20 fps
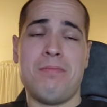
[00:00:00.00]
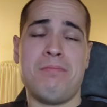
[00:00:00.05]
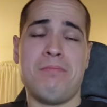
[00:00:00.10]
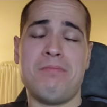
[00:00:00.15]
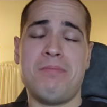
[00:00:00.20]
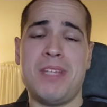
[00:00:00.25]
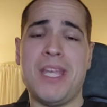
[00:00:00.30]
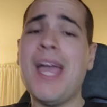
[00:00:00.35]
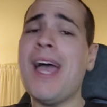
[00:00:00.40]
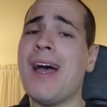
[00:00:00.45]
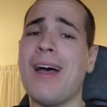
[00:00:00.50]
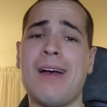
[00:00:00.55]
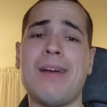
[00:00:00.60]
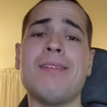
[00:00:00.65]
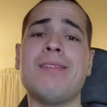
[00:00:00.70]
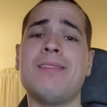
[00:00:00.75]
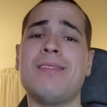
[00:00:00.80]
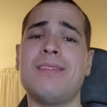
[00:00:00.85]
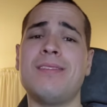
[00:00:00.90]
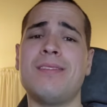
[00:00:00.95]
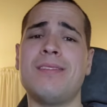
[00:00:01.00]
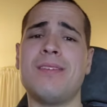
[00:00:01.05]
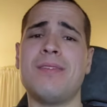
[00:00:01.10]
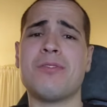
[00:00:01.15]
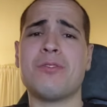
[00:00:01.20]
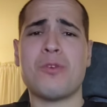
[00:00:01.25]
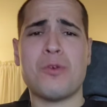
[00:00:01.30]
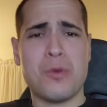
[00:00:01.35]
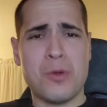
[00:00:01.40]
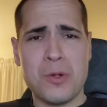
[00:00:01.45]
Yeah, of
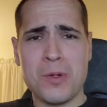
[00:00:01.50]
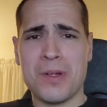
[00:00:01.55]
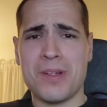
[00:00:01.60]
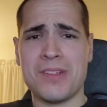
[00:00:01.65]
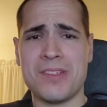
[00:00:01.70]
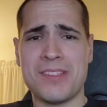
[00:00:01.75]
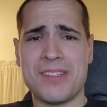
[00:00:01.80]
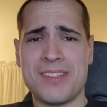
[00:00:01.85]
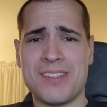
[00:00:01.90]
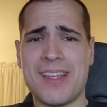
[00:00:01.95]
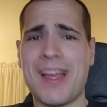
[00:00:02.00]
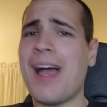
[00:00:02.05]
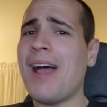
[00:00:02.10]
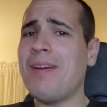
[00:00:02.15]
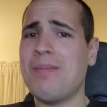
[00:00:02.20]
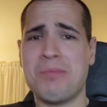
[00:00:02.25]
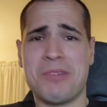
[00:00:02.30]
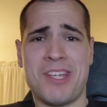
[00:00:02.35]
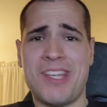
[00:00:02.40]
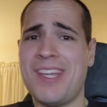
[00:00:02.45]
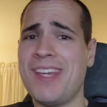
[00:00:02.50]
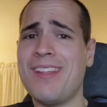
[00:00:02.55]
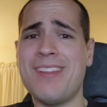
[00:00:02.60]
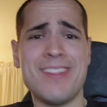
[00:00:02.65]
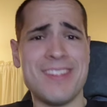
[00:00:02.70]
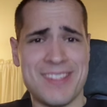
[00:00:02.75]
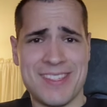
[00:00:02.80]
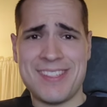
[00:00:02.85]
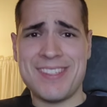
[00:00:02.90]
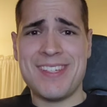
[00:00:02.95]
course. I'm
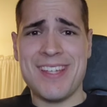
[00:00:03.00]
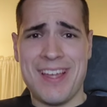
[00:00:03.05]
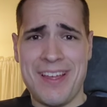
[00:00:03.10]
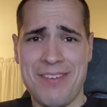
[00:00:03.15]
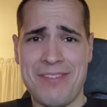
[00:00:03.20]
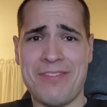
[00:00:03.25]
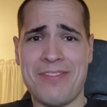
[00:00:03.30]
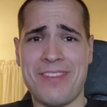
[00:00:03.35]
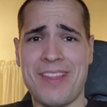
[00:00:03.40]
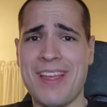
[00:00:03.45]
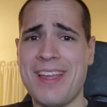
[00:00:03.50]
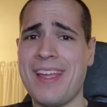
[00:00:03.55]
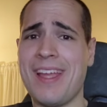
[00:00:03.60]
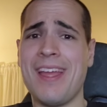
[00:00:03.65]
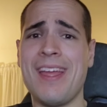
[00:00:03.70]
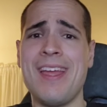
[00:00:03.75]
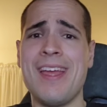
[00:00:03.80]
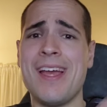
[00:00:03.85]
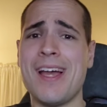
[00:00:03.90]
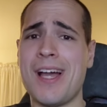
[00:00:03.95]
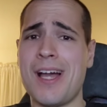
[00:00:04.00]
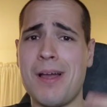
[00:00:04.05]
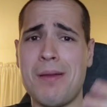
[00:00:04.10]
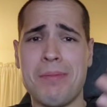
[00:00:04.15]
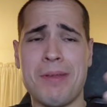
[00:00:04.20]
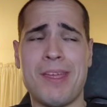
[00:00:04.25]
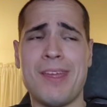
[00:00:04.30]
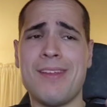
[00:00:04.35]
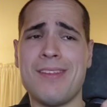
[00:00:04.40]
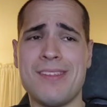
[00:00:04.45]
killing stuff. Like, I'm
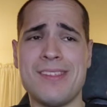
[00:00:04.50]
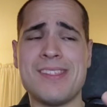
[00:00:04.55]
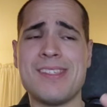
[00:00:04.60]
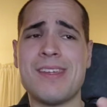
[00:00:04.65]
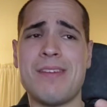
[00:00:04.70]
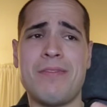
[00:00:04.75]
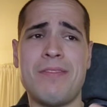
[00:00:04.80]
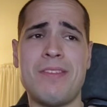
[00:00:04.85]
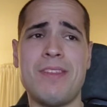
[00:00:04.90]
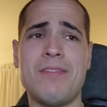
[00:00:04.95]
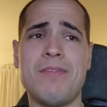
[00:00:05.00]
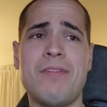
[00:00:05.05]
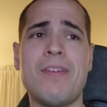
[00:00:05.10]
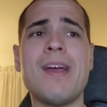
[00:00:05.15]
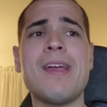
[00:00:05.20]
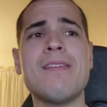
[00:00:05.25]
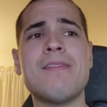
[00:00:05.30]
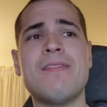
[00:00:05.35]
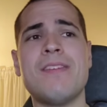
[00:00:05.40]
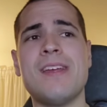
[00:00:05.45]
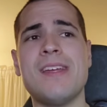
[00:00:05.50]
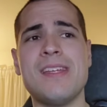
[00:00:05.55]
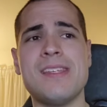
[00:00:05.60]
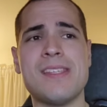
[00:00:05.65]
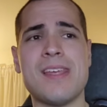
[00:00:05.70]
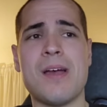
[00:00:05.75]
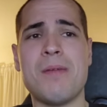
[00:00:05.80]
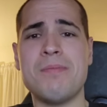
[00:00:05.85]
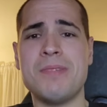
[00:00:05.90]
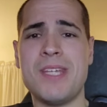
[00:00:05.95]
killing stuff in the fight phase.
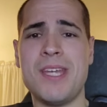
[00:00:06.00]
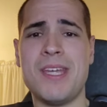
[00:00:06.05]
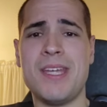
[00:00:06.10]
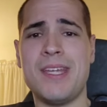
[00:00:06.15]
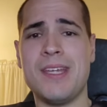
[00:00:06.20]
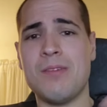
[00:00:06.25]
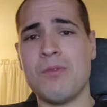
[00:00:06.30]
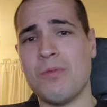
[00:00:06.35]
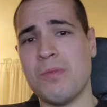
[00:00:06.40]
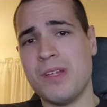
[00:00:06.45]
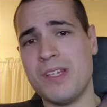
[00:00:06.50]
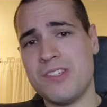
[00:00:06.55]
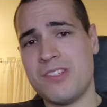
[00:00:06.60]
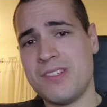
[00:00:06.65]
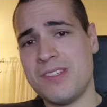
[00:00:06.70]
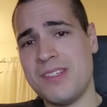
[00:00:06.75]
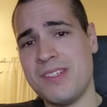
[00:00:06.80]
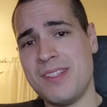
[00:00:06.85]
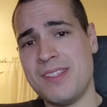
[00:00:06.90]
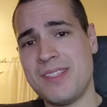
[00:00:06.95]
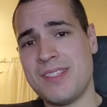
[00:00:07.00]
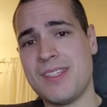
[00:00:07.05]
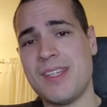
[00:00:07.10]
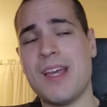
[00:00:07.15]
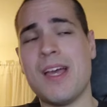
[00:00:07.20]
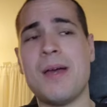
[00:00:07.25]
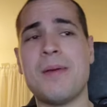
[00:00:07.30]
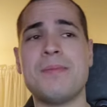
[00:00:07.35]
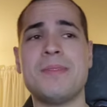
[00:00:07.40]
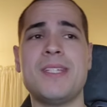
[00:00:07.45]
I'm taking witches,
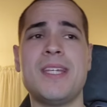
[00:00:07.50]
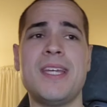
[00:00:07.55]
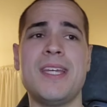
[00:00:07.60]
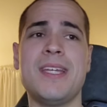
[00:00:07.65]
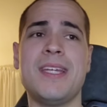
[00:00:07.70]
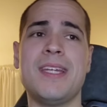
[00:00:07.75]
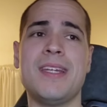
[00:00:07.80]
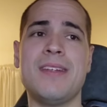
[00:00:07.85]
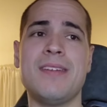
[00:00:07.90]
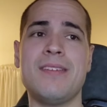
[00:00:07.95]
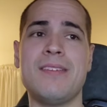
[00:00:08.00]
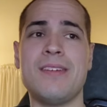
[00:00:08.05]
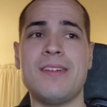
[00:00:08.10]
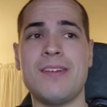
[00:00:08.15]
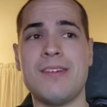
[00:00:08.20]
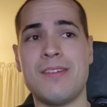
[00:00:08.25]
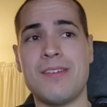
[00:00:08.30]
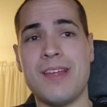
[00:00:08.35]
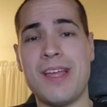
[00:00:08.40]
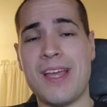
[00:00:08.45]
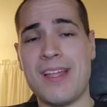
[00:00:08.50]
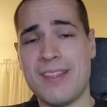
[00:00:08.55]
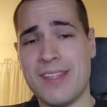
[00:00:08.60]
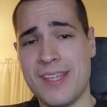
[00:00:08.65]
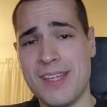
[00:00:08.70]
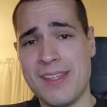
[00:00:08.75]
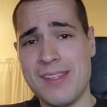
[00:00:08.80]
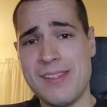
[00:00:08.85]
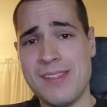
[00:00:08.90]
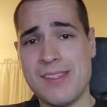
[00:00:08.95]
I'm taking
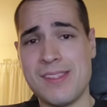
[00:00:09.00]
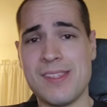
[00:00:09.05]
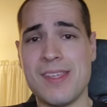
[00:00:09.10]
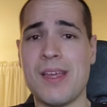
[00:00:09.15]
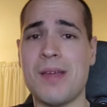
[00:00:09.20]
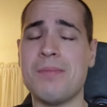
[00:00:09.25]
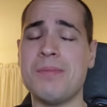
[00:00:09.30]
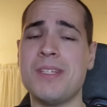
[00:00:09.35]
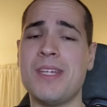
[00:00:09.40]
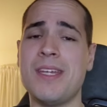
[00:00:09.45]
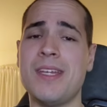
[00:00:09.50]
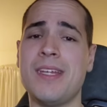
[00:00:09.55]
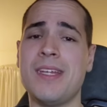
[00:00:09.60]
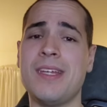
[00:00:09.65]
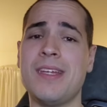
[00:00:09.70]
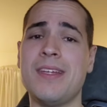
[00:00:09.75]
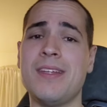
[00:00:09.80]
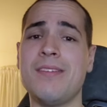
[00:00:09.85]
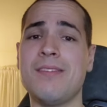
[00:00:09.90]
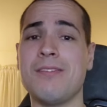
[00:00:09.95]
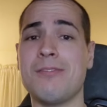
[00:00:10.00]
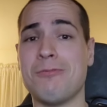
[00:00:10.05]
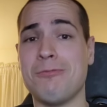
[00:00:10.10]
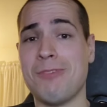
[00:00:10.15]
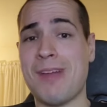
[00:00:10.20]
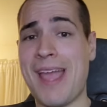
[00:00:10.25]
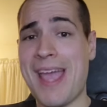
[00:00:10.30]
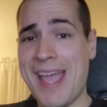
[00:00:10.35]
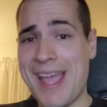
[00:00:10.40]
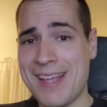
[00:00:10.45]
Hellions, I'm taking
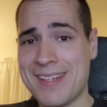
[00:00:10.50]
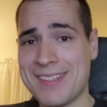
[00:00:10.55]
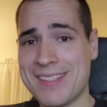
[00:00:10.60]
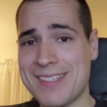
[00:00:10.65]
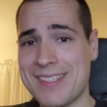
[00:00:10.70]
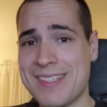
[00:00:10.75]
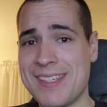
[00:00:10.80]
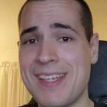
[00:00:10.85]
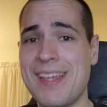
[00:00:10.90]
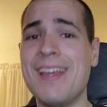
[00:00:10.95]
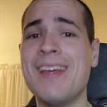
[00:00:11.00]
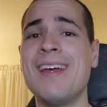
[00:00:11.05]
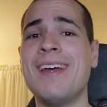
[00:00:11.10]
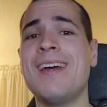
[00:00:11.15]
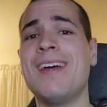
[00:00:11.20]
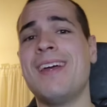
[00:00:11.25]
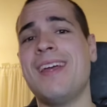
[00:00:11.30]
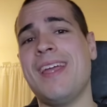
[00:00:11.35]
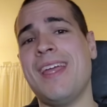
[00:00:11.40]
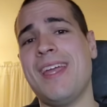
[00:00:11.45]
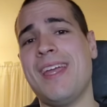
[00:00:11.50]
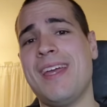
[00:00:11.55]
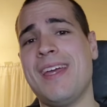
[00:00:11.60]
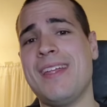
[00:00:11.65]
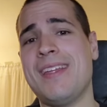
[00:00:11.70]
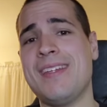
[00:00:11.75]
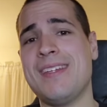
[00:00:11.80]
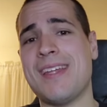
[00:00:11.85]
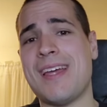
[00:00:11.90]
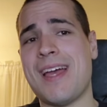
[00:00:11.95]
Racks,
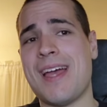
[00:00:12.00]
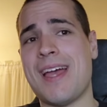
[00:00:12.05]
and